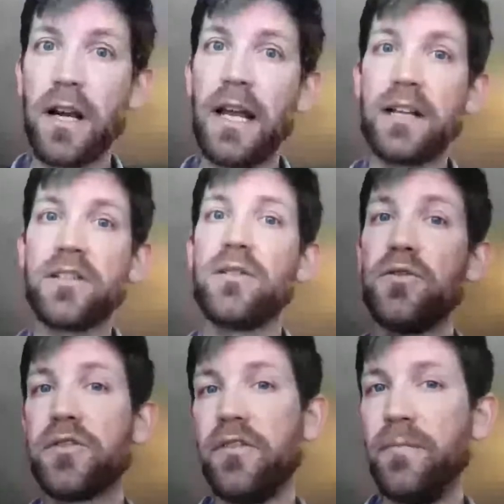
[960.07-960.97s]

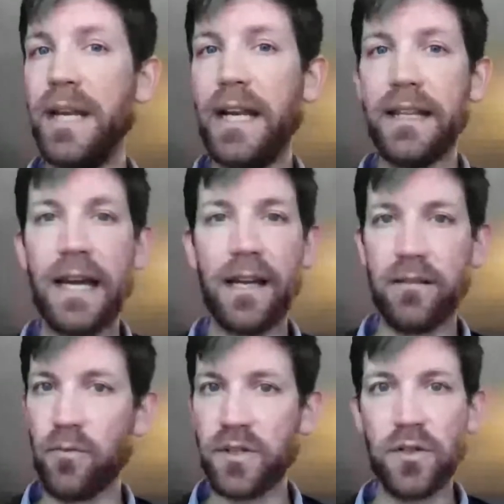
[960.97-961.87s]
exclusive, meaning that
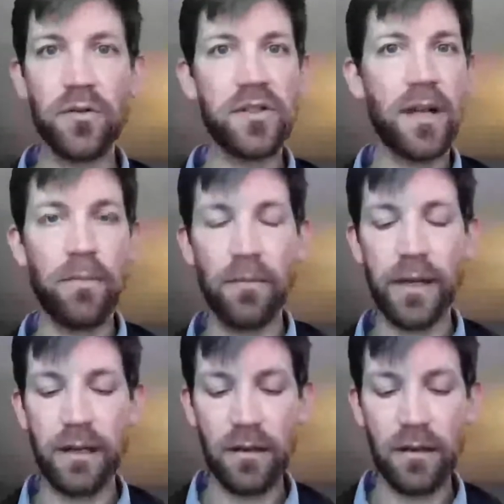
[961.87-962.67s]
there was no supplement